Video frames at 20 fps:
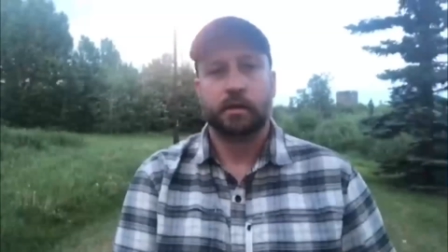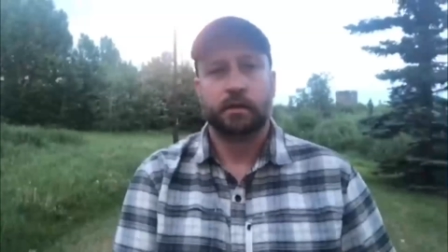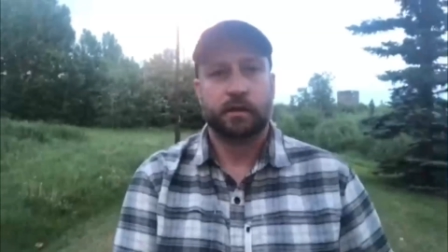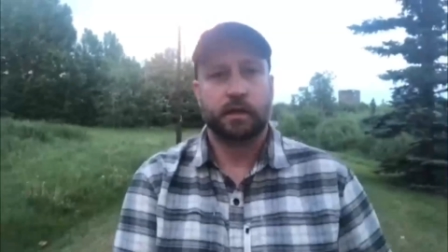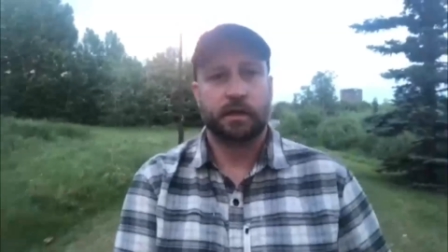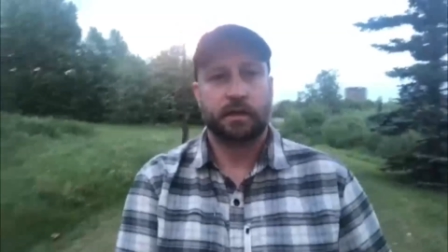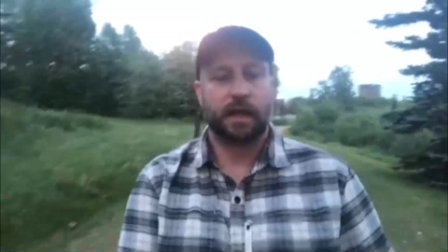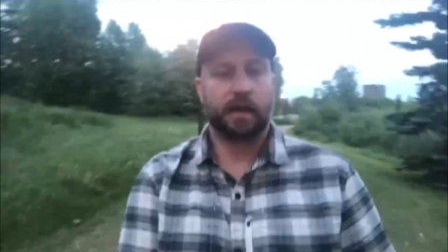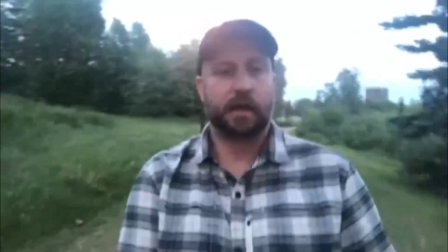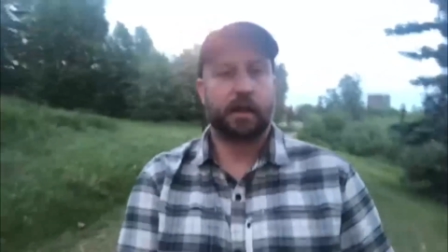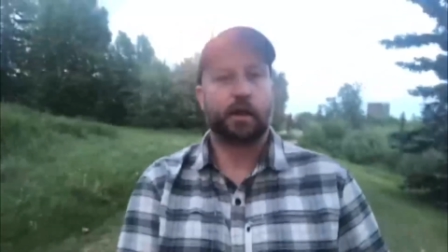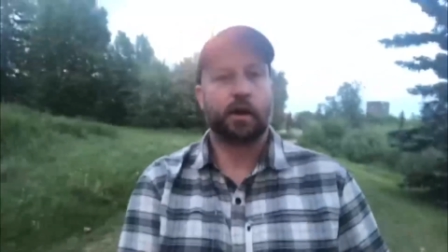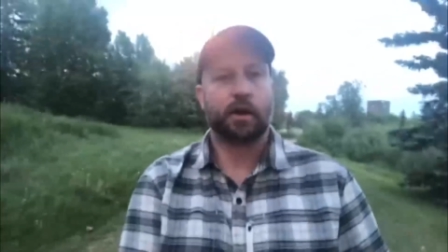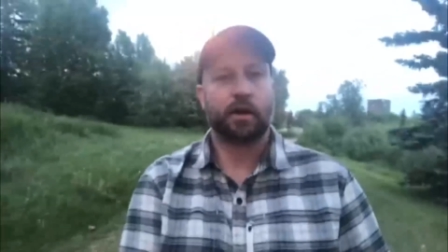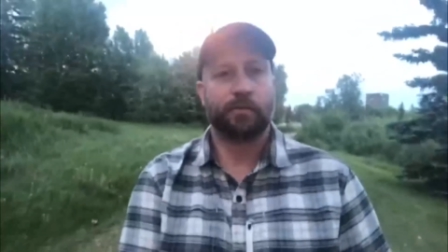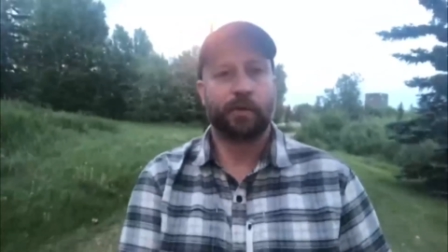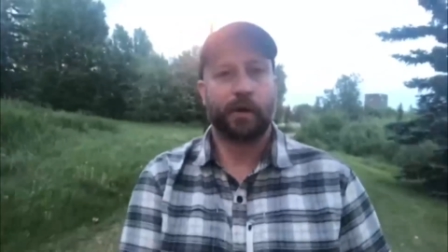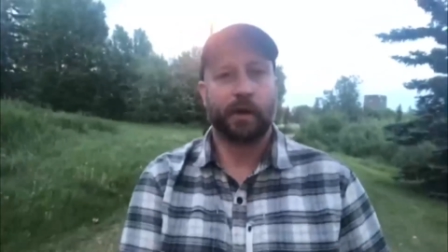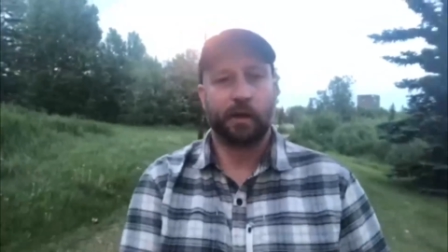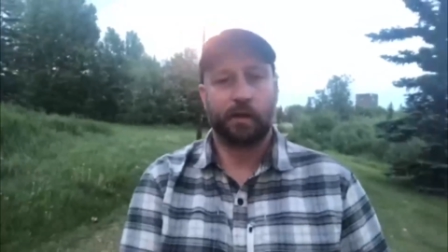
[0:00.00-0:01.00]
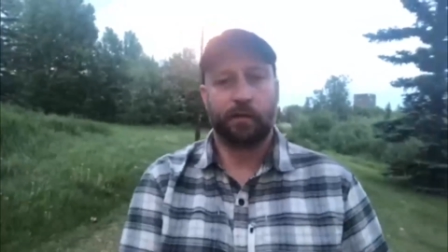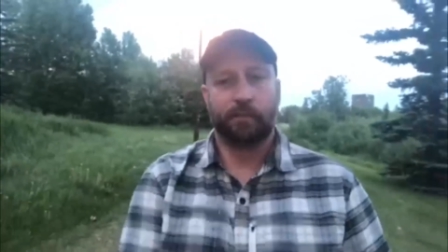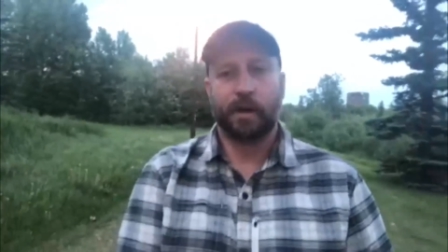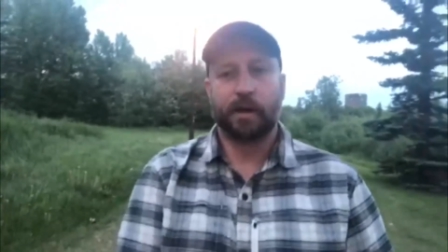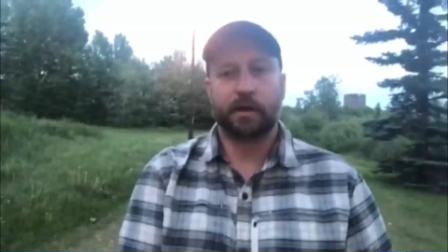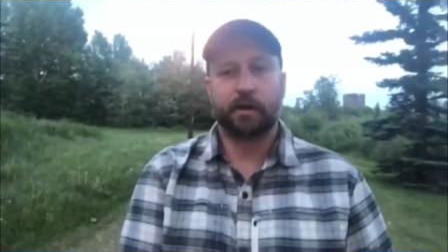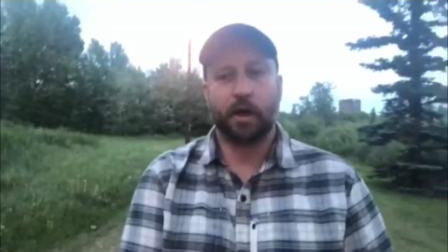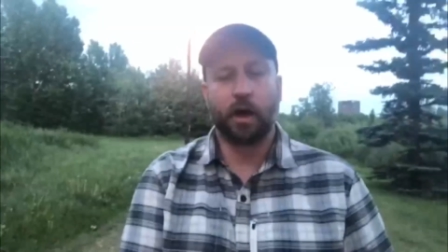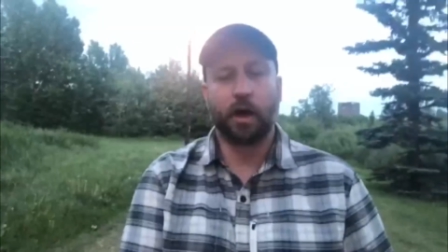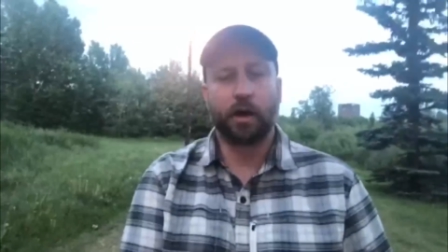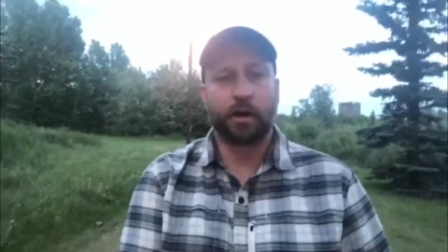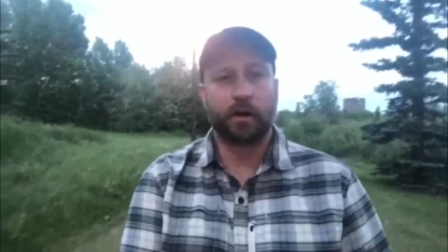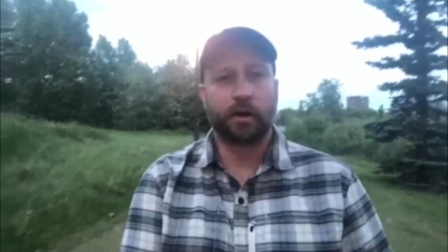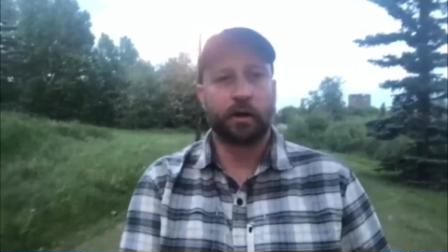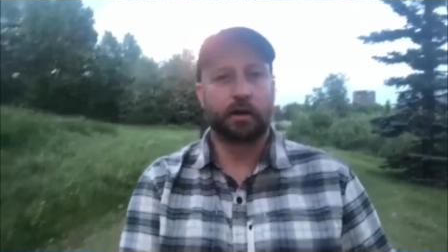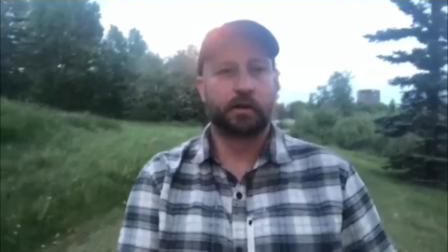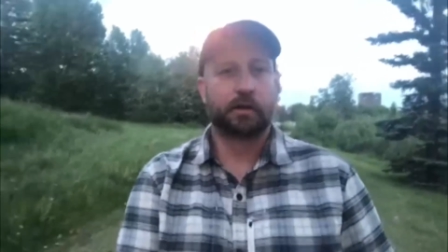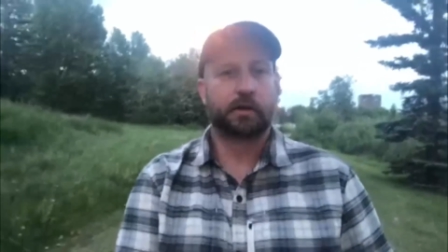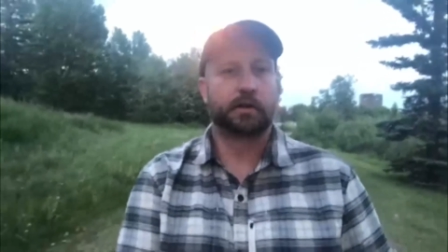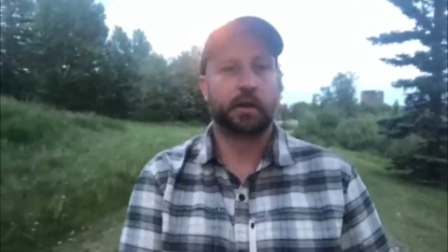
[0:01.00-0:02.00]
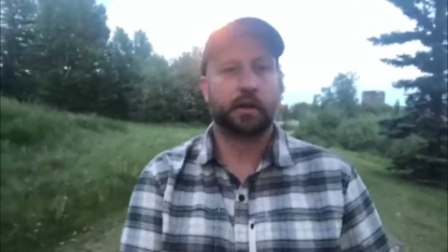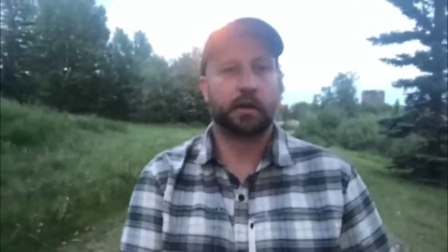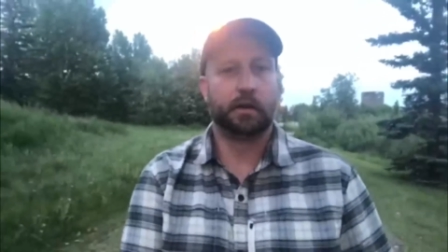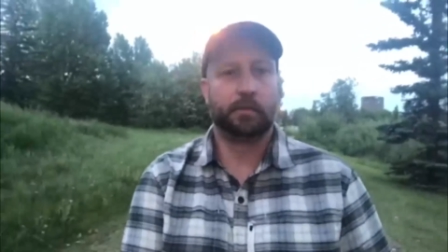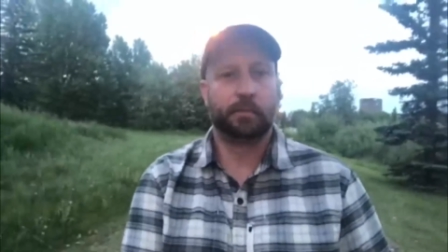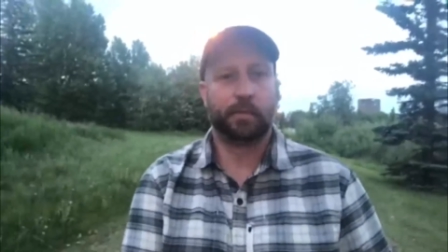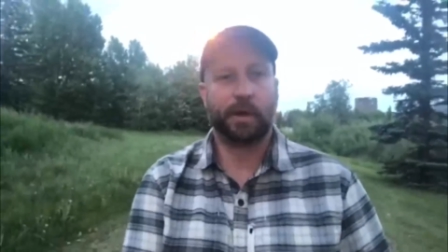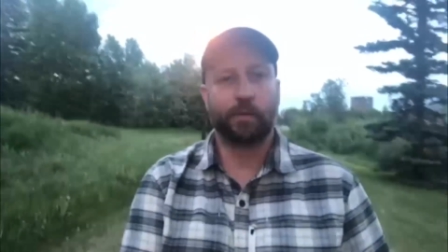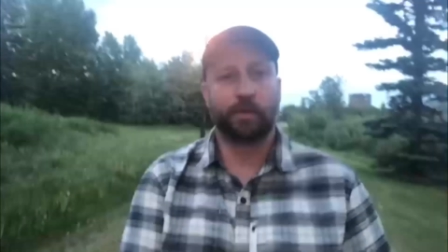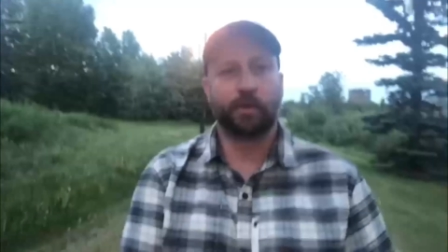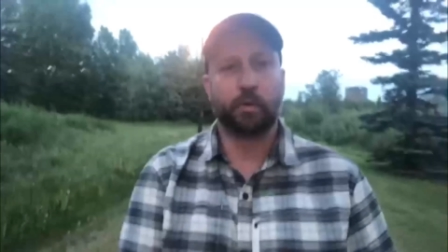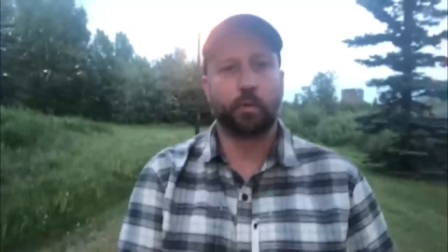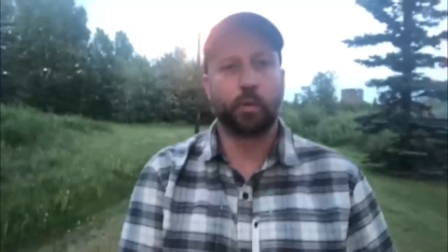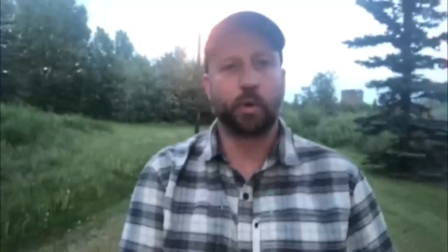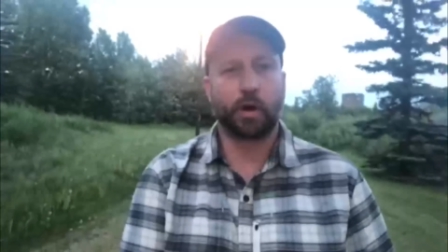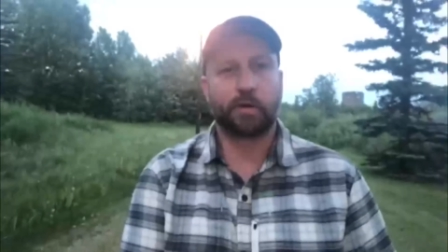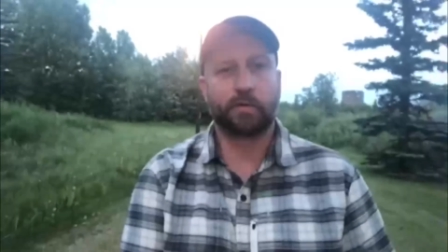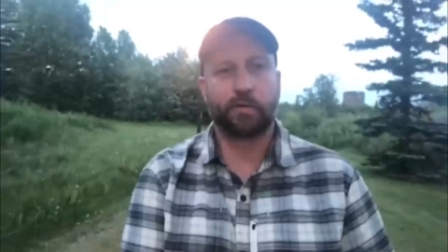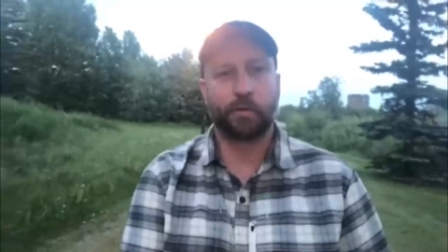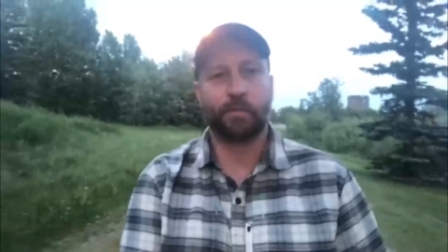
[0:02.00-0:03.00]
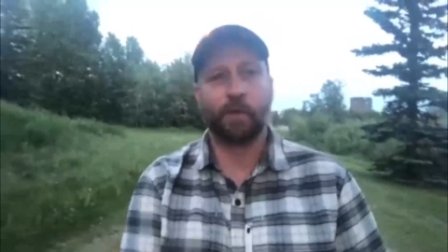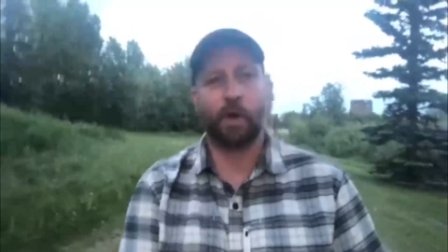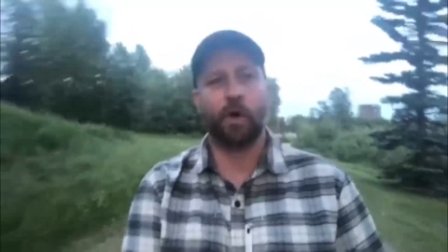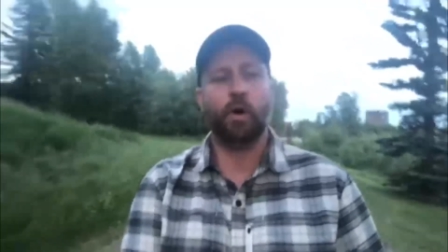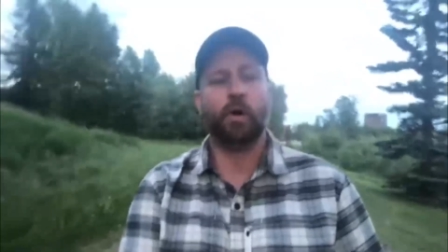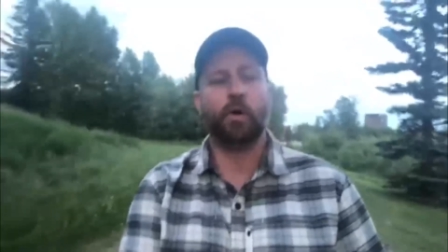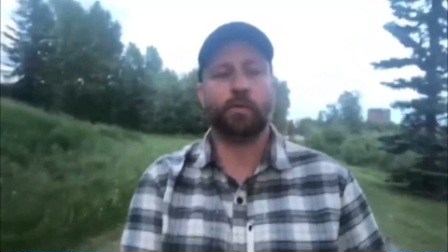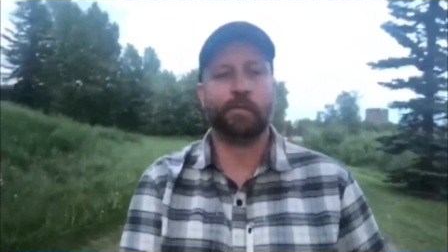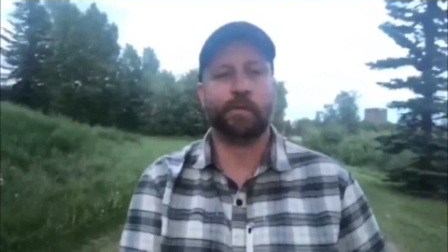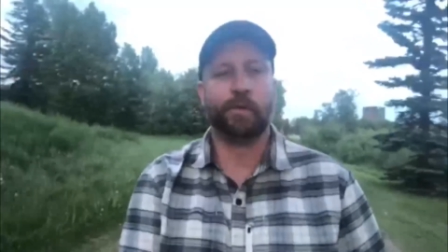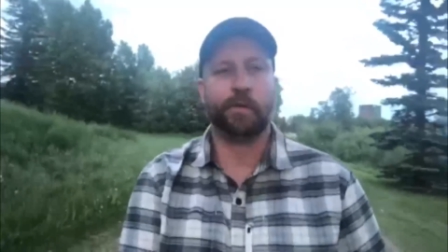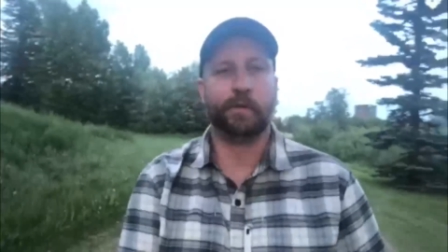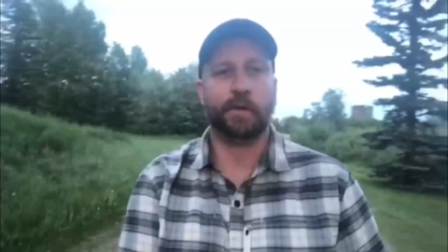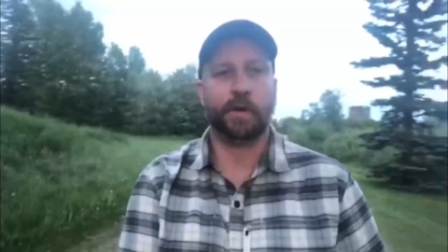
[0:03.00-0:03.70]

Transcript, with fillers: to take care of my, my daughter, to be able to work from home